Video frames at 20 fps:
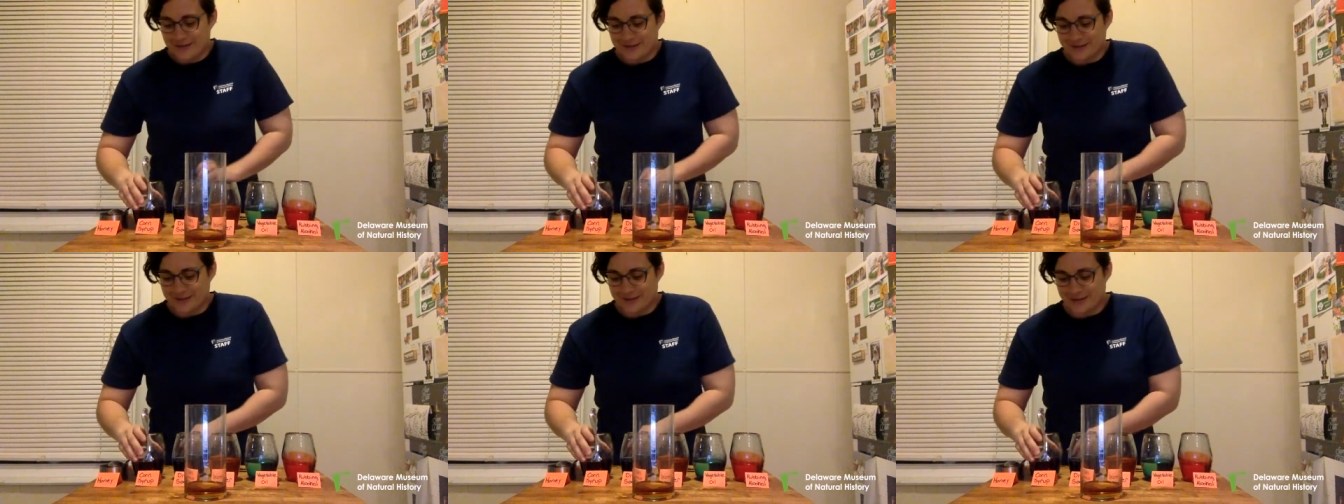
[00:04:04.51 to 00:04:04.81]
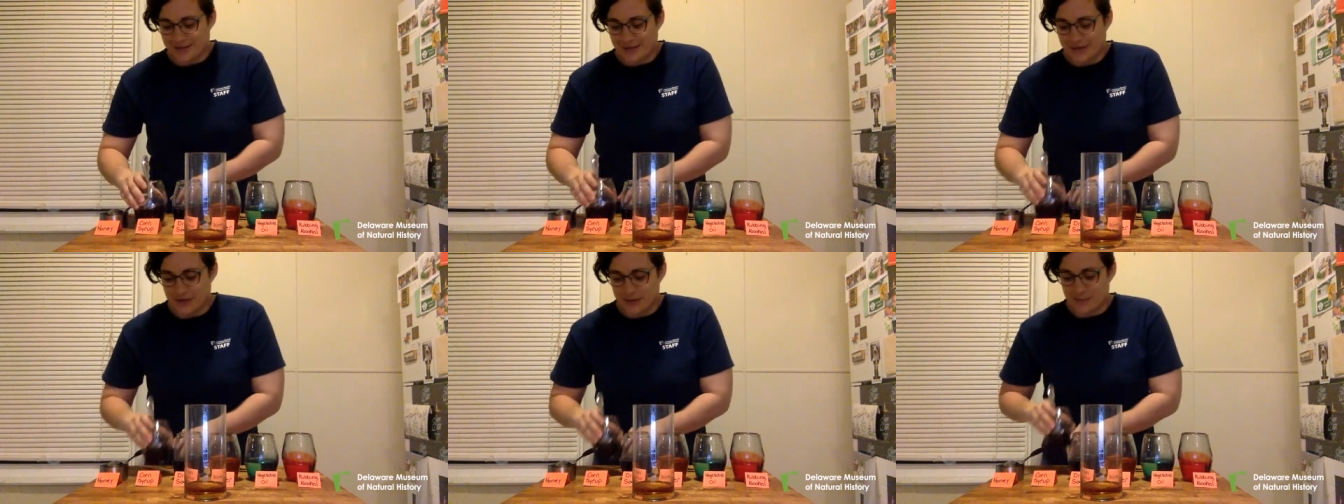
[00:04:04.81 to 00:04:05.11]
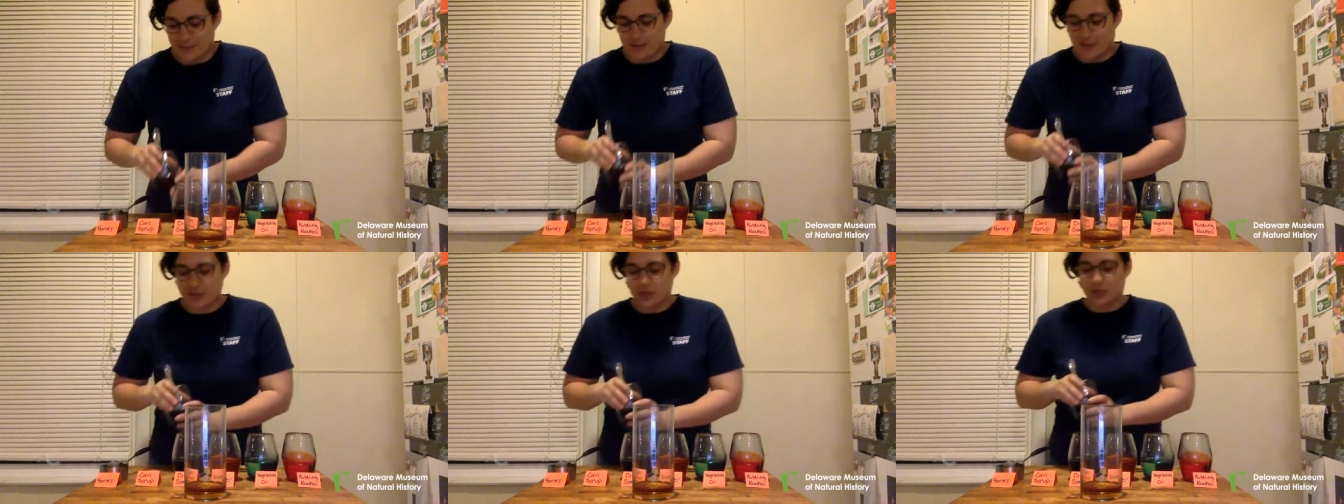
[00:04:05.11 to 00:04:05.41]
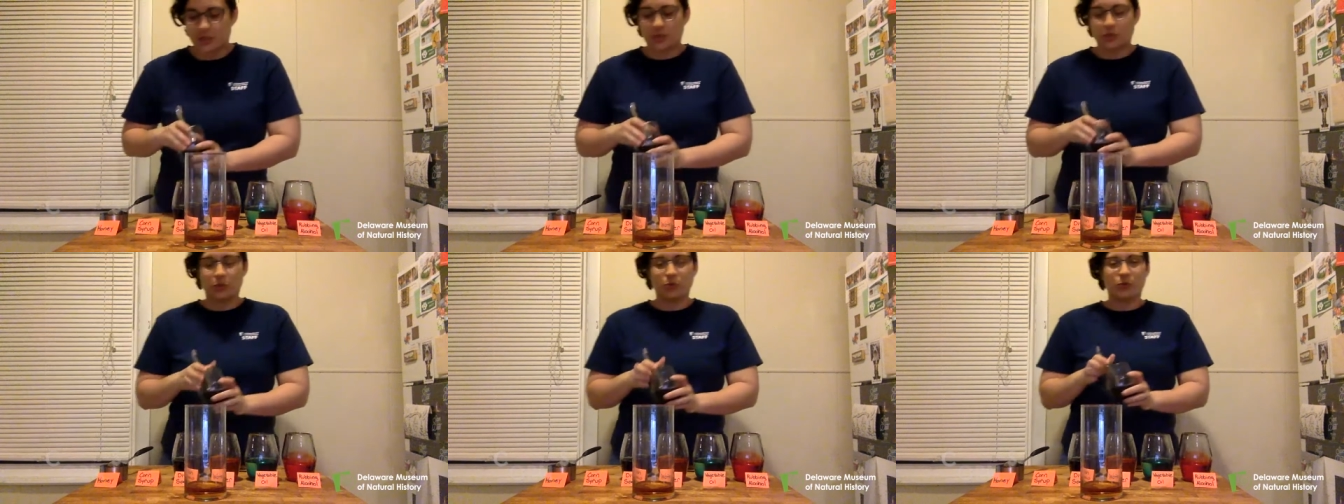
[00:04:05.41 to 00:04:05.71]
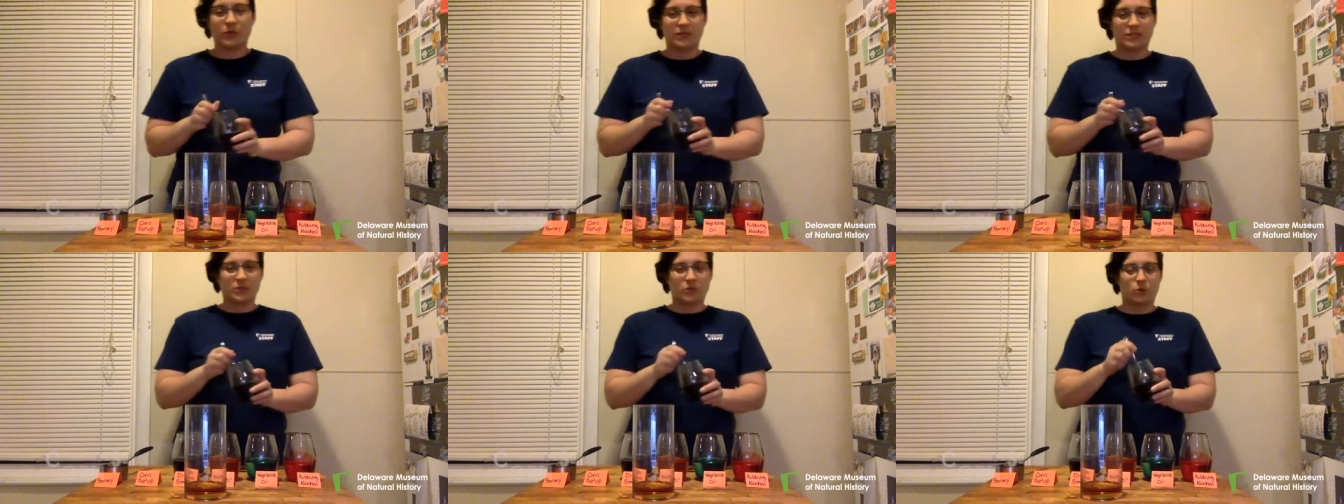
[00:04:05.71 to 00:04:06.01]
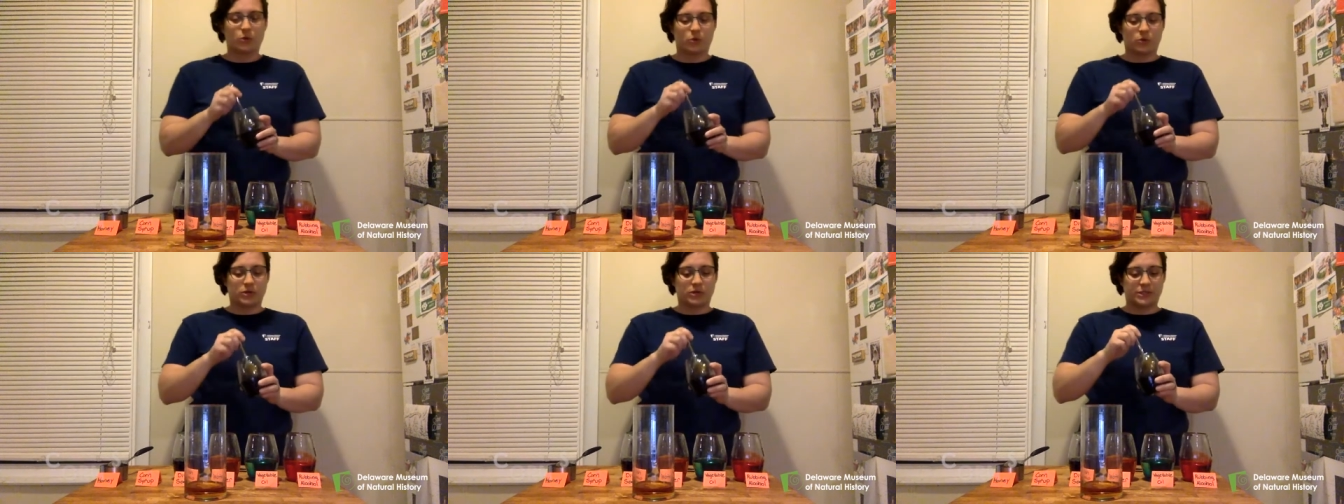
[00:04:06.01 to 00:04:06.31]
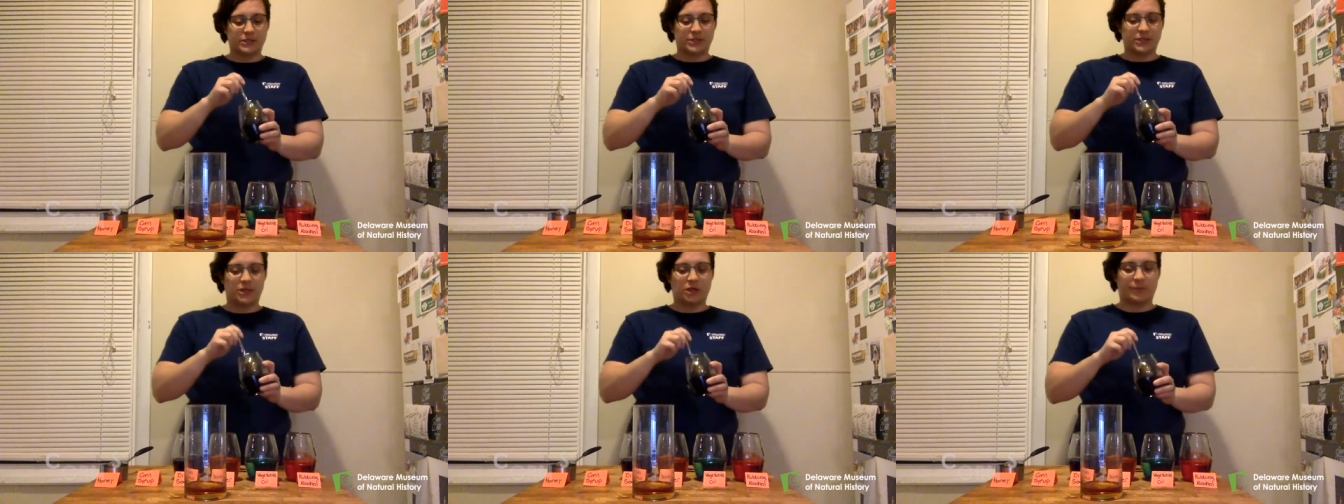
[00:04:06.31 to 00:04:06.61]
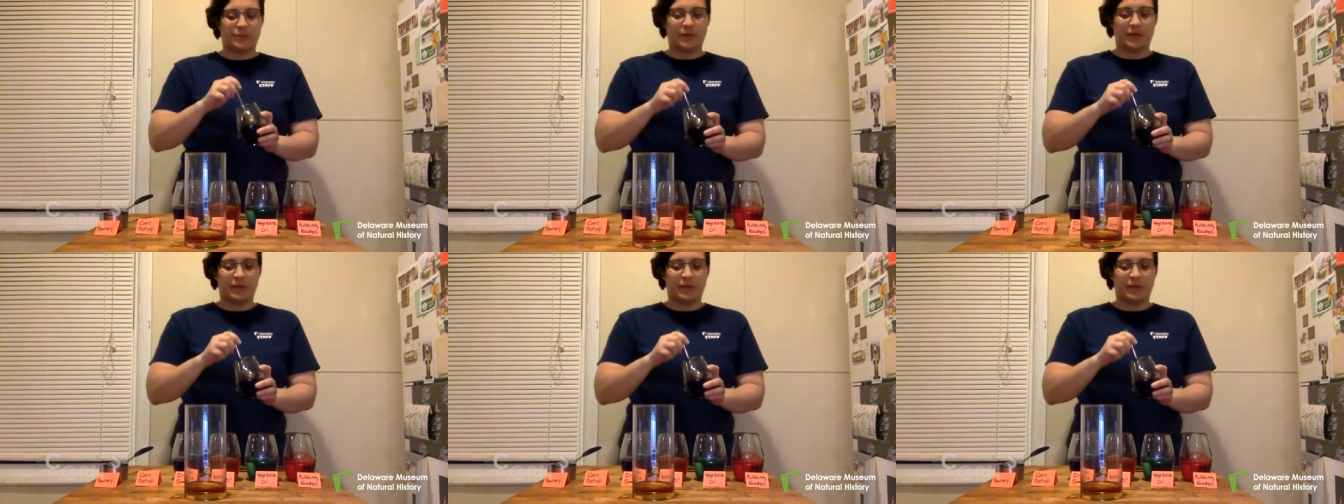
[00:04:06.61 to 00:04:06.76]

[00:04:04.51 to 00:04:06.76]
Layer number 2 is corn syrup.